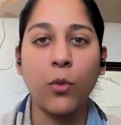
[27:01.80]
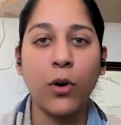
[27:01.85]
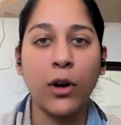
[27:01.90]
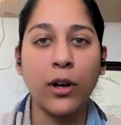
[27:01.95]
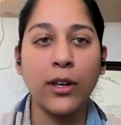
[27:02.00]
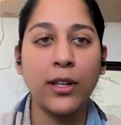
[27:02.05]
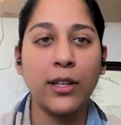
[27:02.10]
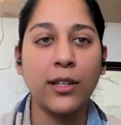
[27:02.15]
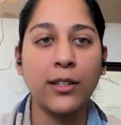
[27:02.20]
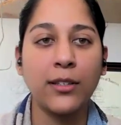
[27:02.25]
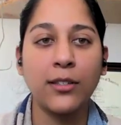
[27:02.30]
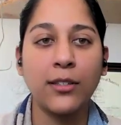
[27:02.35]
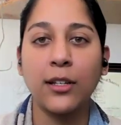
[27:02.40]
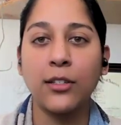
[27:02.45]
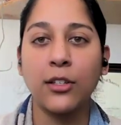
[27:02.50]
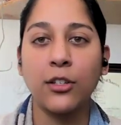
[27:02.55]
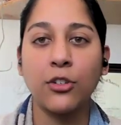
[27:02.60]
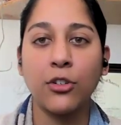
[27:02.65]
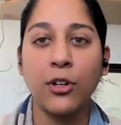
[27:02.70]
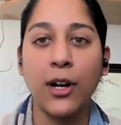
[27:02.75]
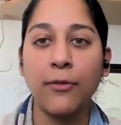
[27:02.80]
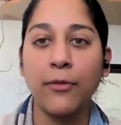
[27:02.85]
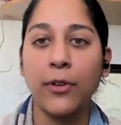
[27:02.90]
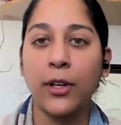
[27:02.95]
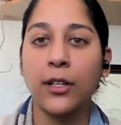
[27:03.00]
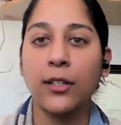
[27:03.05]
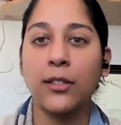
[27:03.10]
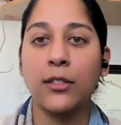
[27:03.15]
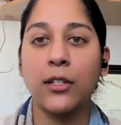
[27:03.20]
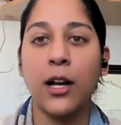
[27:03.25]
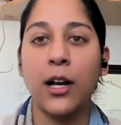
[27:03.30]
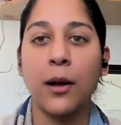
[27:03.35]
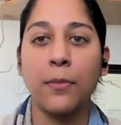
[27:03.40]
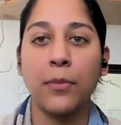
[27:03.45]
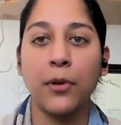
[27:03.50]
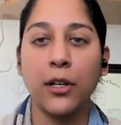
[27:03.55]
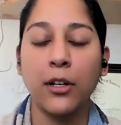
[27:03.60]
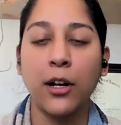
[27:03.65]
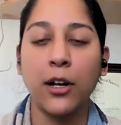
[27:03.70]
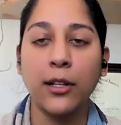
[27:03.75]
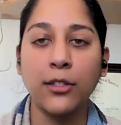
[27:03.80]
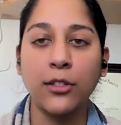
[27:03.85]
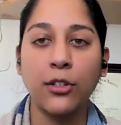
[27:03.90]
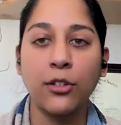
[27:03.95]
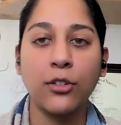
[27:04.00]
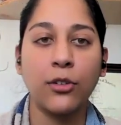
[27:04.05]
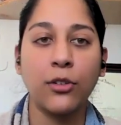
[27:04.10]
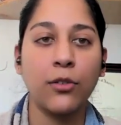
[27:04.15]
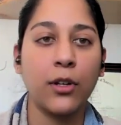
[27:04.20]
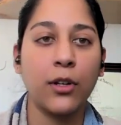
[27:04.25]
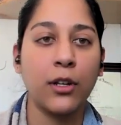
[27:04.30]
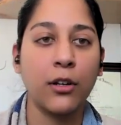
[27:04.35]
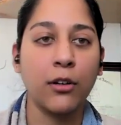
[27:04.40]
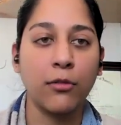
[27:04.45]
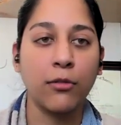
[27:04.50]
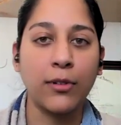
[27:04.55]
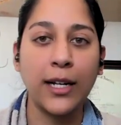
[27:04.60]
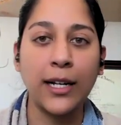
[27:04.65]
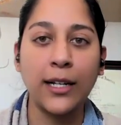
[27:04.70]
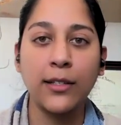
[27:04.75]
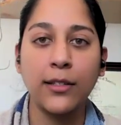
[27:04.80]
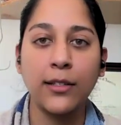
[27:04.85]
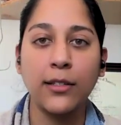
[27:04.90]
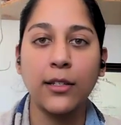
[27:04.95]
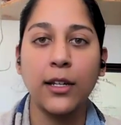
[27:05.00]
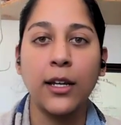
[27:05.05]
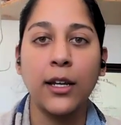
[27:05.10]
One is, does a traffic stop constitute an arrest?